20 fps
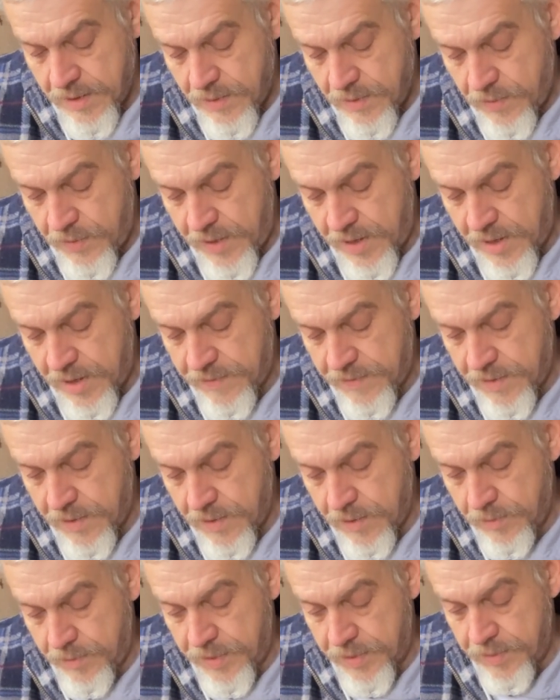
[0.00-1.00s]
we have an
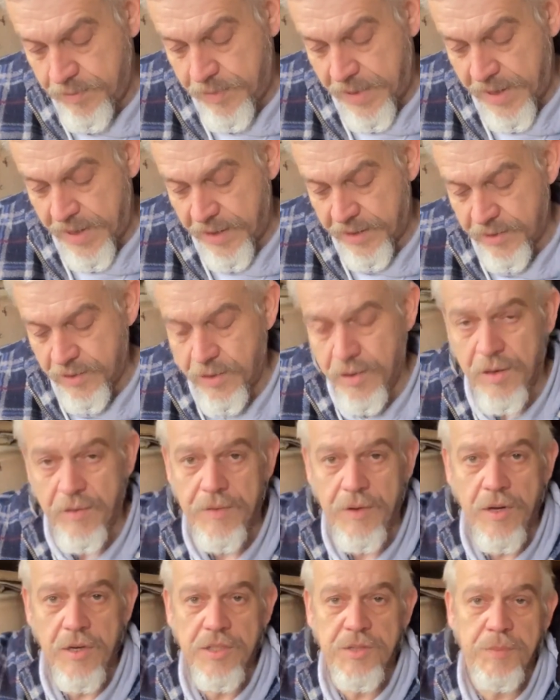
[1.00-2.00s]
open pack
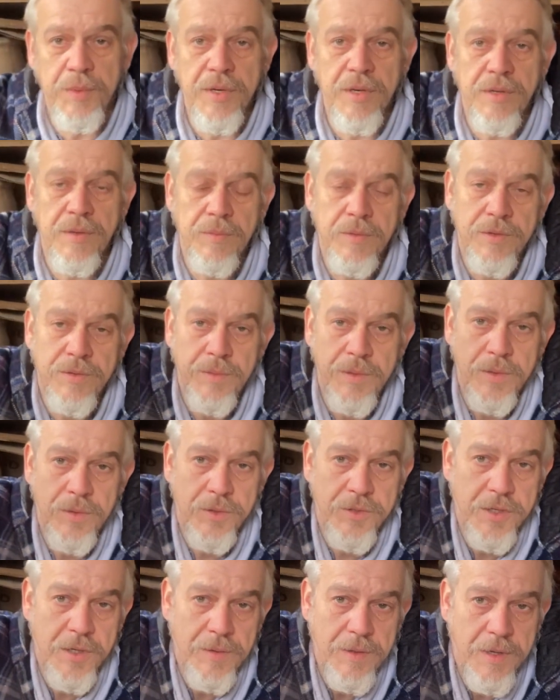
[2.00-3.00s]
of iceberg which we
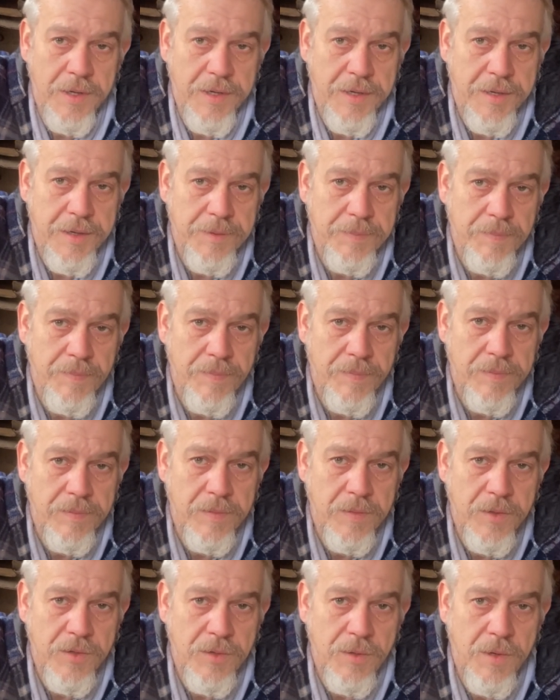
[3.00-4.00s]
also like,
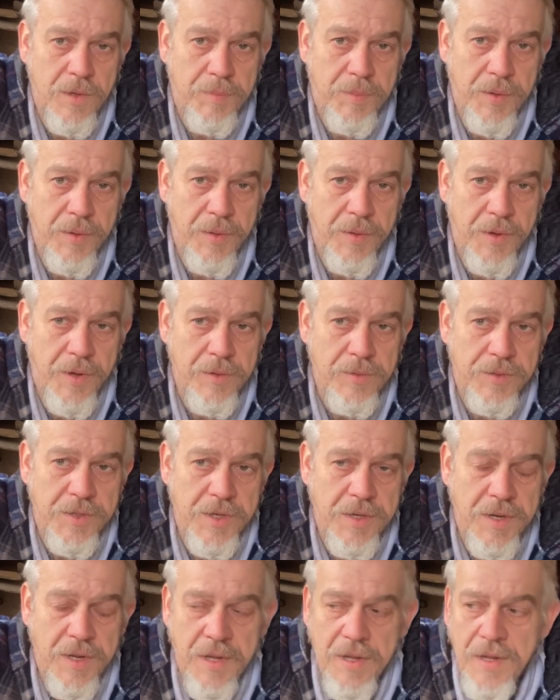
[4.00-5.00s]
so I'll put those
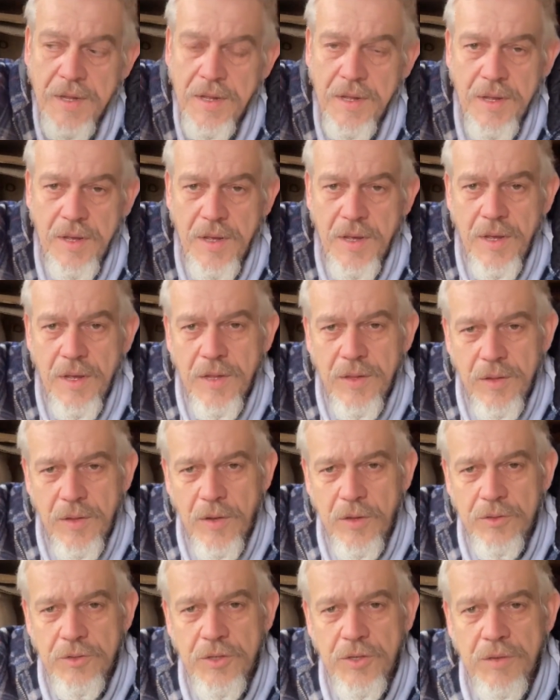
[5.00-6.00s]
in.
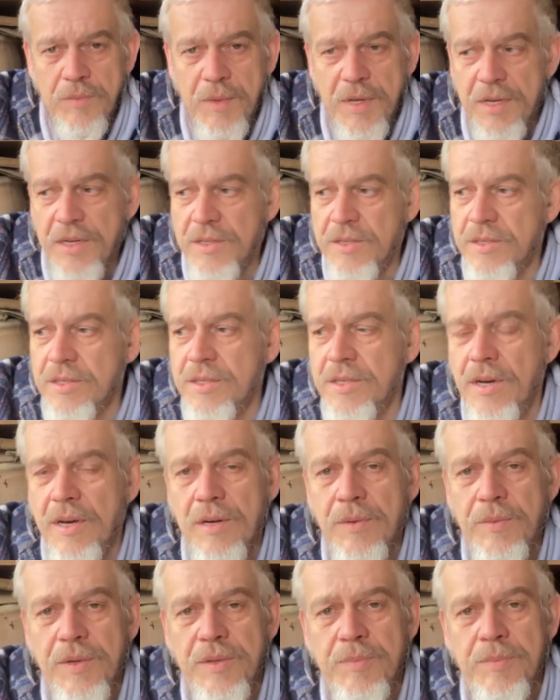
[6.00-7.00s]
Not too many to
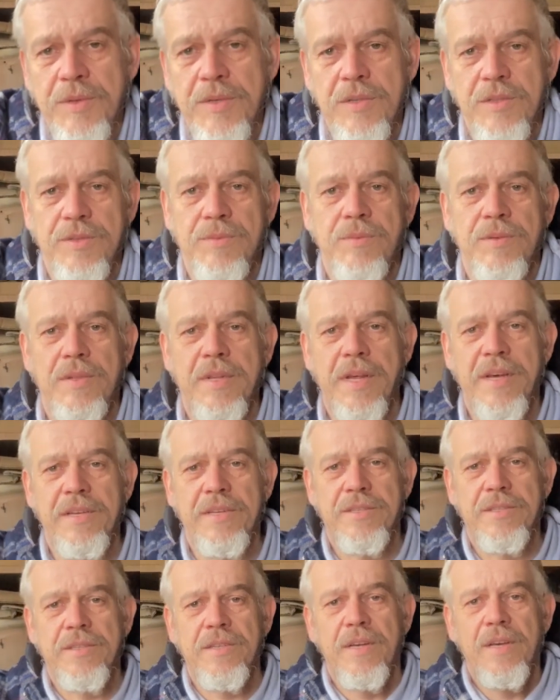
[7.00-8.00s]
start with, because with
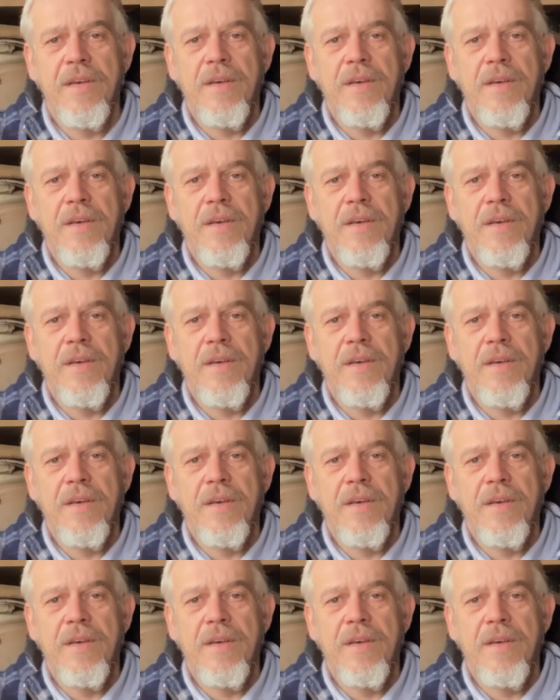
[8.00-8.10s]
lettuce